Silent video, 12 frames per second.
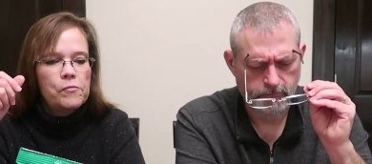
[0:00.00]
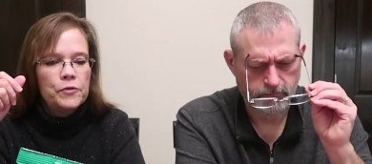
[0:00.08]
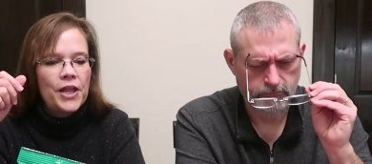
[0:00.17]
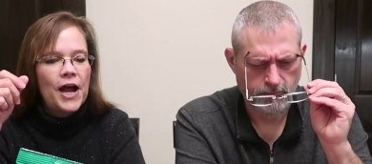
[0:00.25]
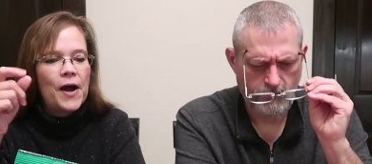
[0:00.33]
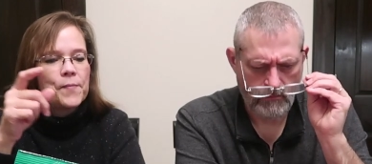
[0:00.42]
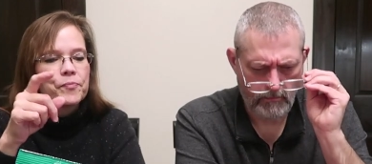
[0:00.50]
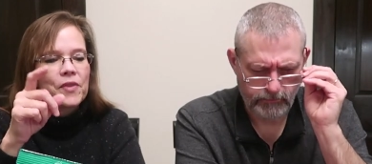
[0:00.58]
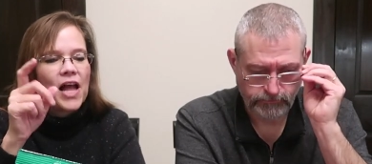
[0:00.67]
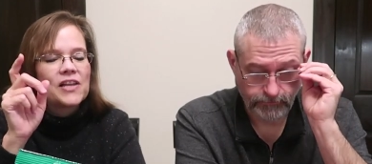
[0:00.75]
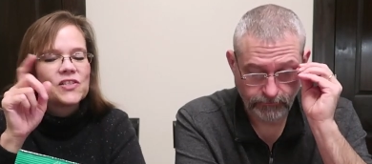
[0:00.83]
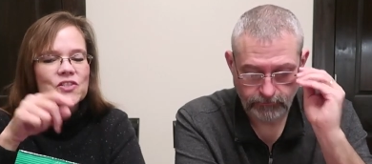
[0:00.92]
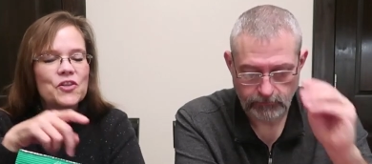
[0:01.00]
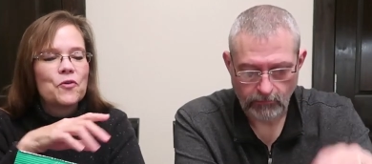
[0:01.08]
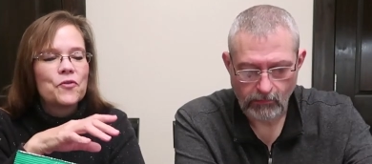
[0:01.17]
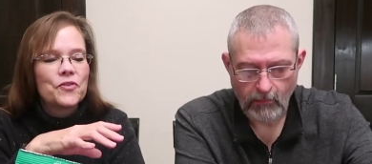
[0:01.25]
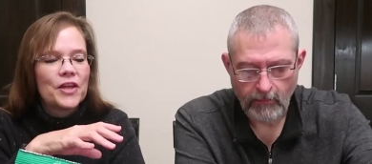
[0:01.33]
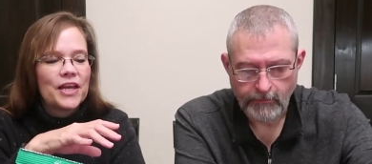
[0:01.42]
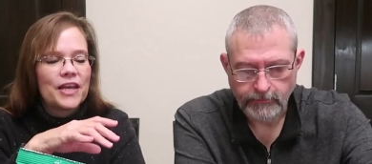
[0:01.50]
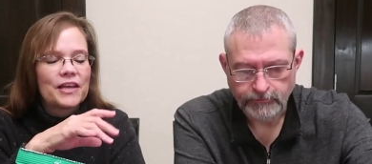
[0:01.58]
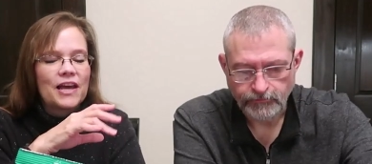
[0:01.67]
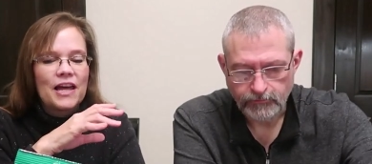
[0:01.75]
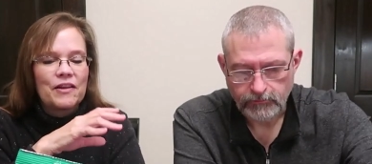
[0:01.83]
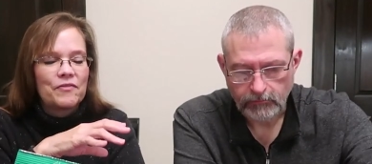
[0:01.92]
Speaker 1: Yeah, I still think
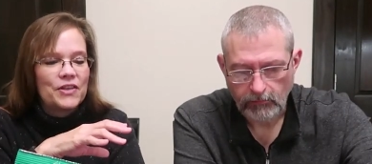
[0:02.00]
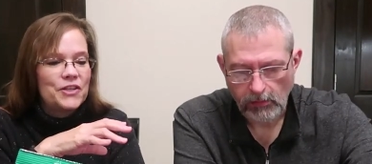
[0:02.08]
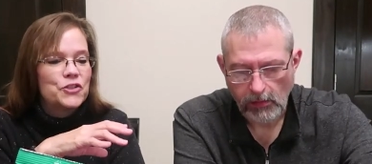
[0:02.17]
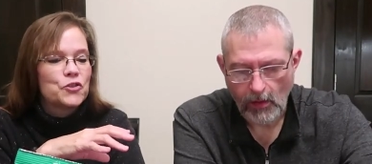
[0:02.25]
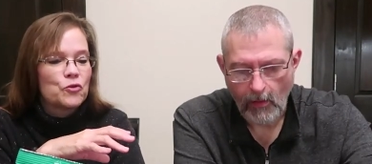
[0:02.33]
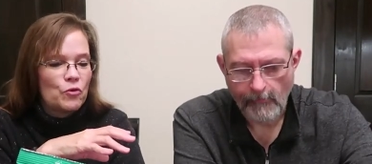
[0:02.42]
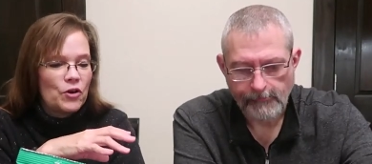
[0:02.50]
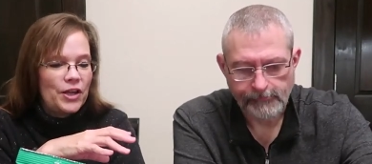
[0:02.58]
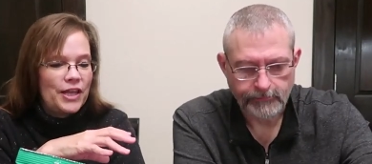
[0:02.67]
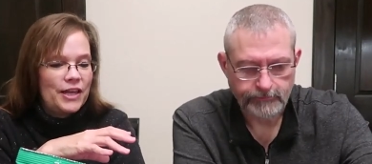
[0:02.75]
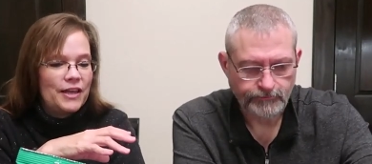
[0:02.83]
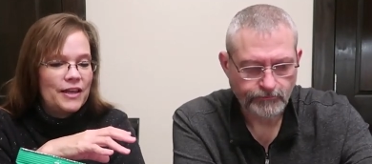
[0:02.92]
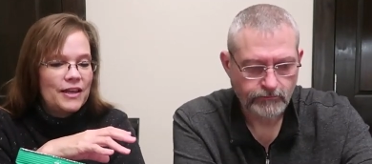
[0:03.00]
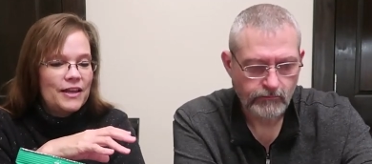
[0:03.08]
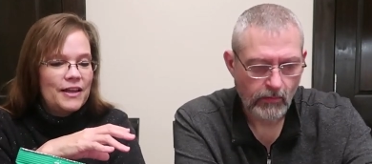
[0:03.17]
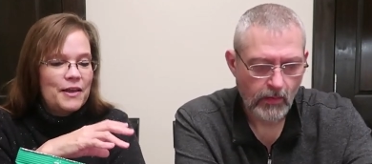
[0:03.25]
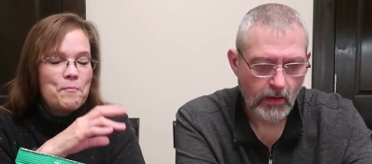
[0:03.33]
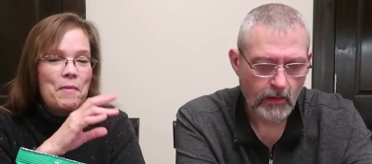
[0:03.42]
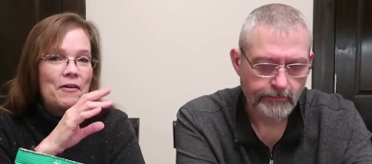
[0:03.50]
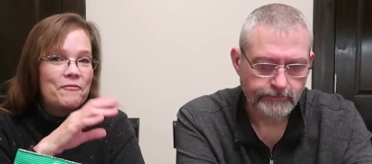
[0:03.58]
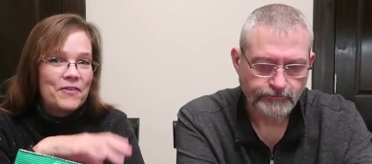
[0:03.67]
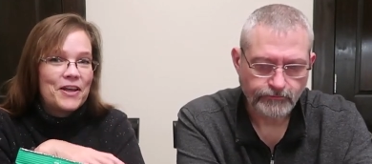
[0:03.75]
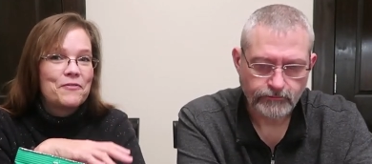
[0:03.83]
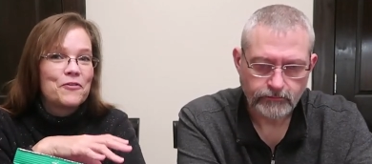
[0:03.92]
out of these three, my
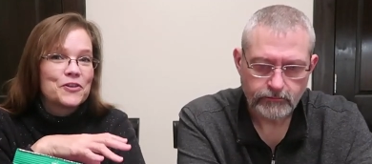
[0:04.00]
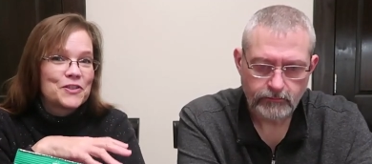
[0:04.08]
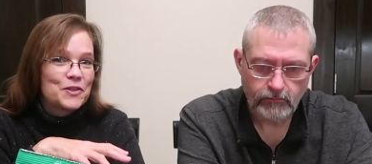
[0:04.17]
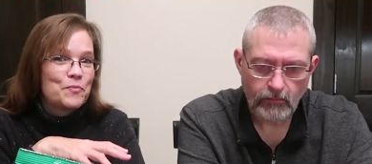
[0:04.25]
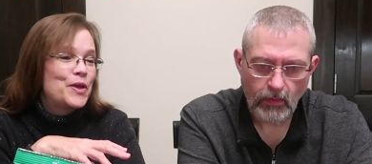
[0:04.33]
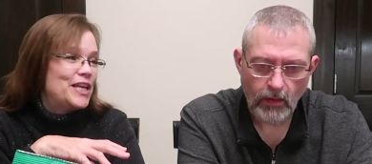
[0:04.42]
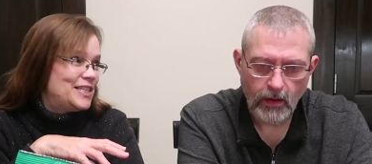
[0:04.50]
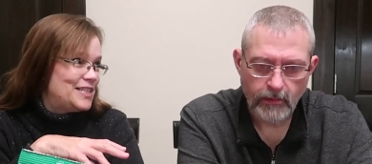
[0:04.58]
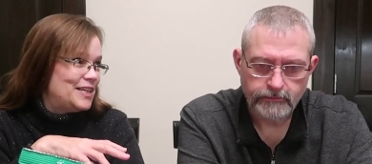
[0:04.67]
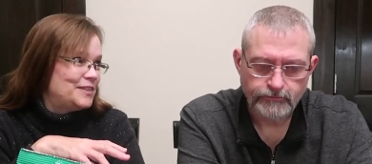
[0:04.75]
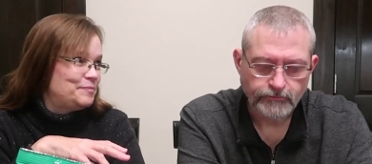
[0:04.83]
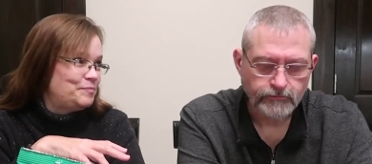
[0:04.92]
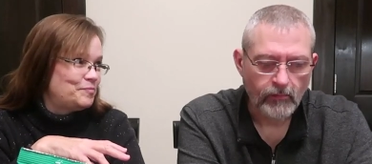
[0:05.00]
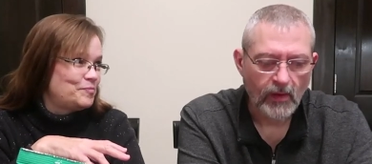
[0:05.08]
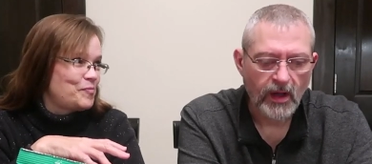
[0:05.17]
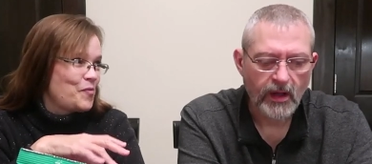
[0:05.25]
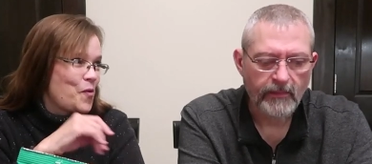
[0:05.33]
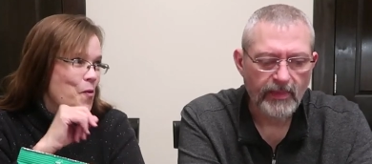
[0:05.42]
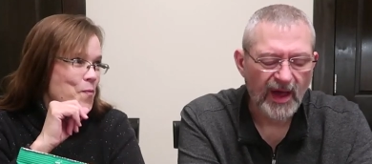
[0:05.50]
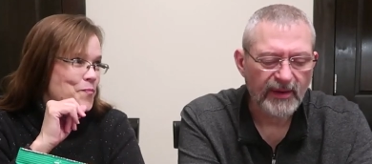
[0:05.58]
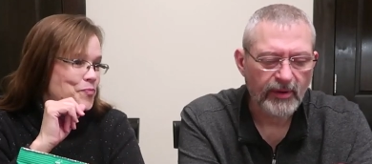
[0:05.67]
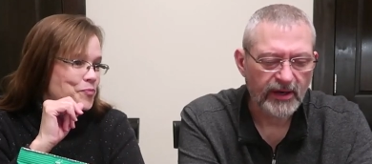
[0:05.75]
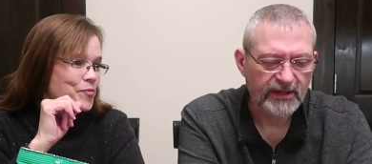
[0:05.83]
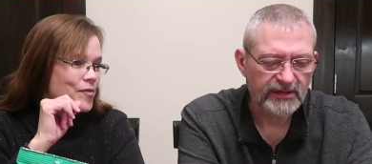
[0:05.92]
favorite's the pizza.
Speaker 2: I'd
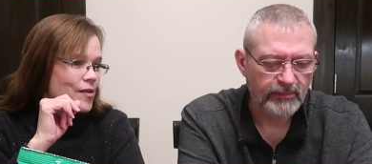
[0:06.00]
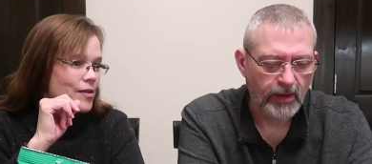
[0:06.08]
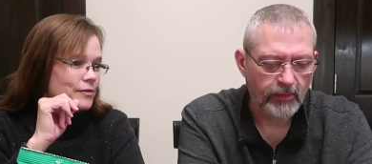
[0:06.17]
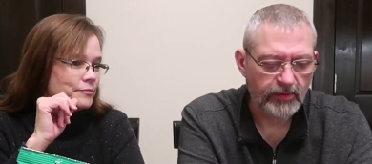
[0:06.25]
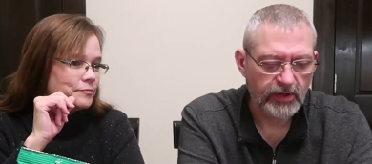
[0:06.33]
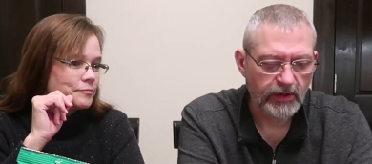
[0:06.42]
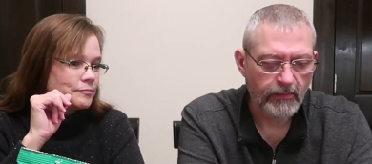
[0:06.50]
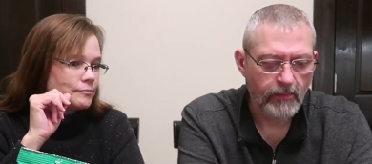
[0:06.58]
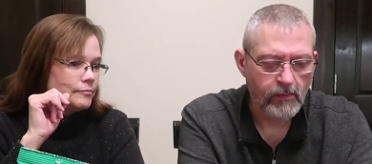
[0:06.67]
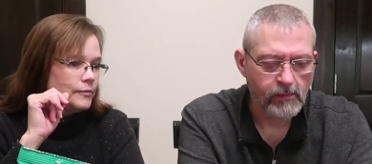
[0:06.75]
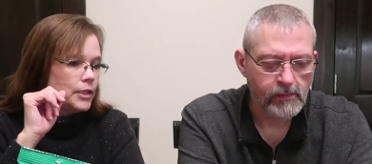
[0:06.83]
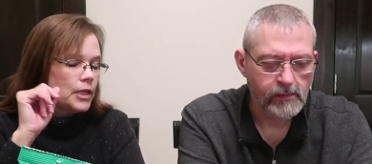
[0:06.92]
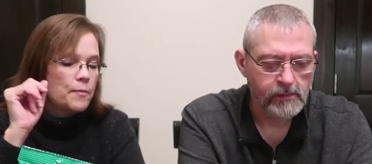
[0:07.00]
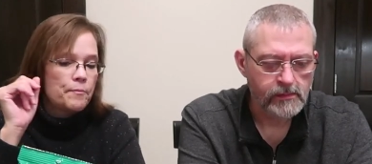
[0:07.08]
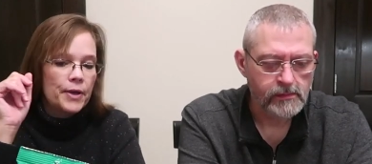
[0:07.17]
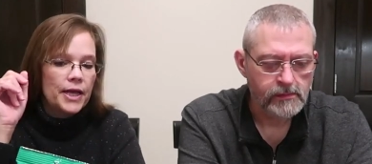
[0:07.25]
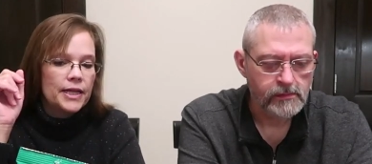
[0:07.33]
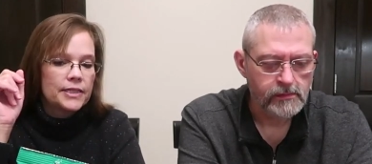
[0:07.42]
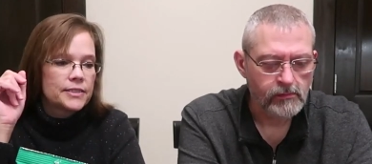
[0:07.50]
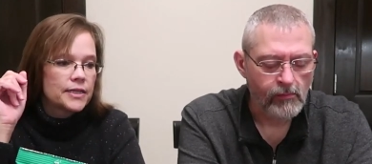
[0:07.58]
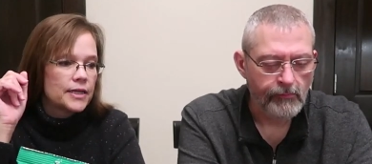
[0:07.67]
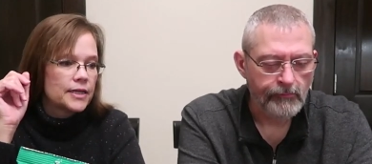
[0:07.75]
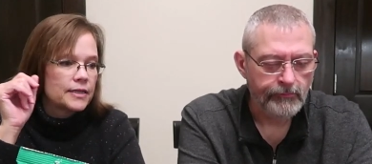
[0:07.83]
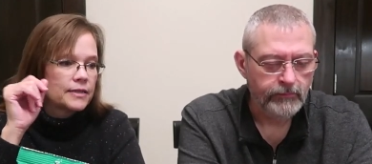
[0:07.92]
probably get the barbecue.
Speaker 1: But
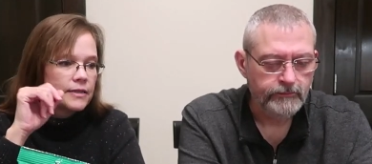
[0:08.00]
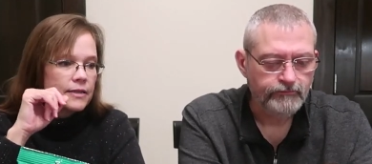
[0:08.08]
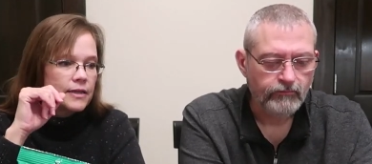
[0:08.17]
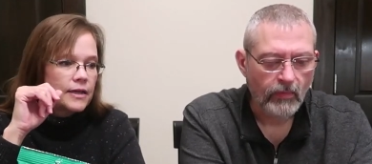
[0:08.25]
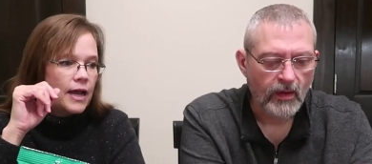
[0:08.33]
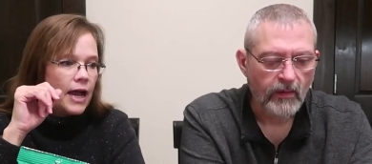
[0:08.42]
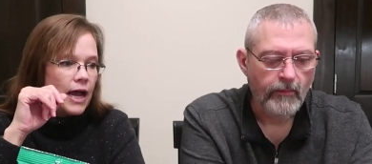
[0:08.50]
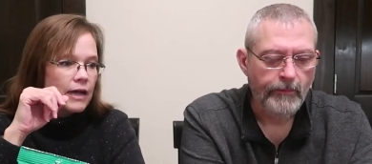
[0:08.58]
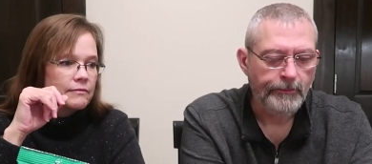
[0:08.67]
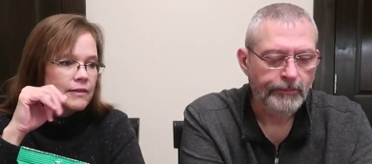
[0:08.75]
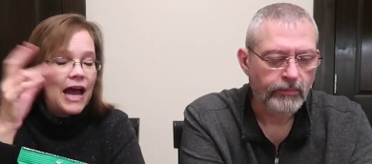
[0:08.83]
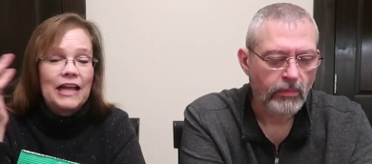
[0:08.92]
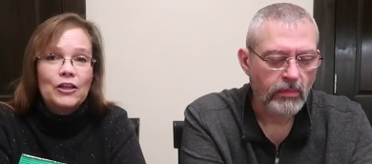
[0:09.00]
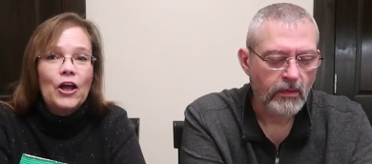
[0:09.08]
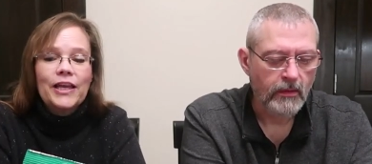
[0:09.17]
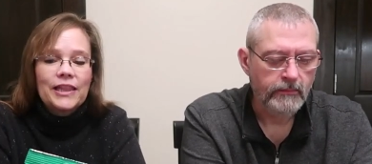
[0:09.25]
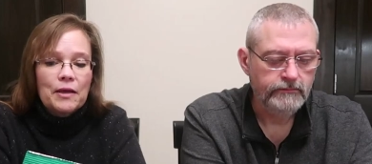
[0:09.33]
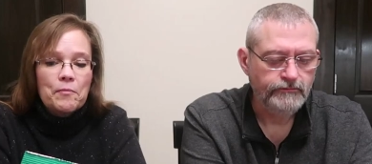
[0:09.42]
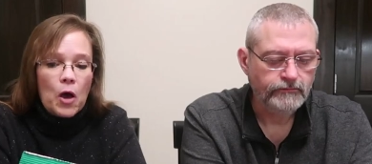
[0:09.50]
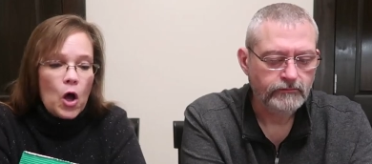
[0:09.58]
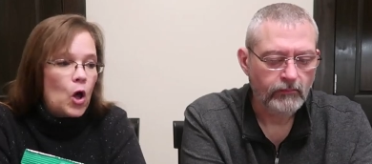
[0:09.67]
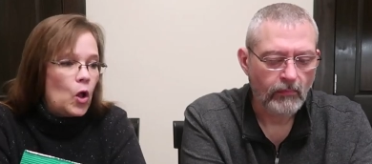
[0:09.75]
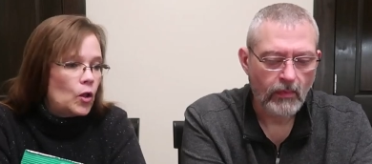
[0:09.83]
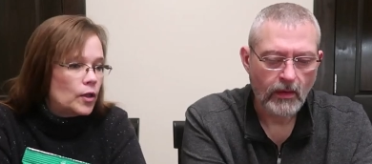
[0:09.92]
I like them
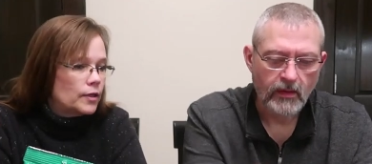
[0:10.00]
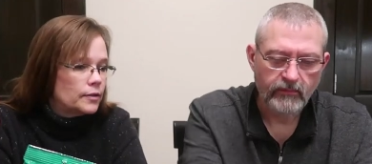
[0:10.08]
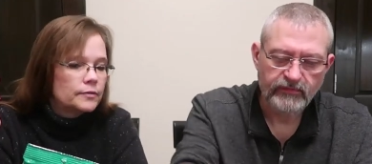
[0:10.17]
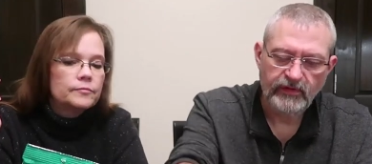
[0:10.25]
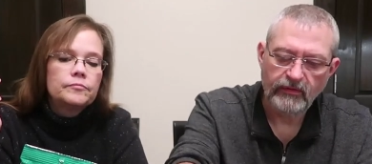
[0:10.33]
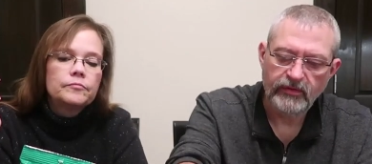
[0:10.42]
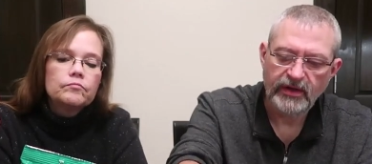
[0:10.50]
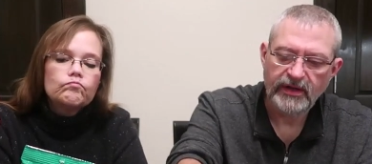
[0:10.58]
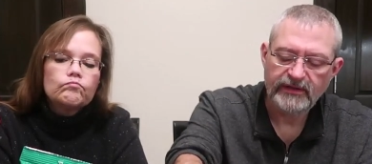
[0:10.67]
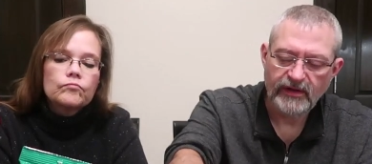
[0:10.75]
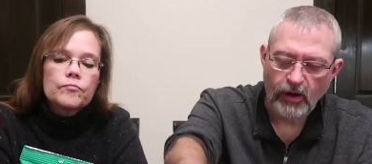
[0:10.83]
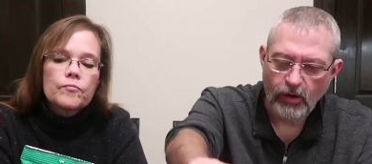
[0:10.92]
all.
Speaker 2: So you eat the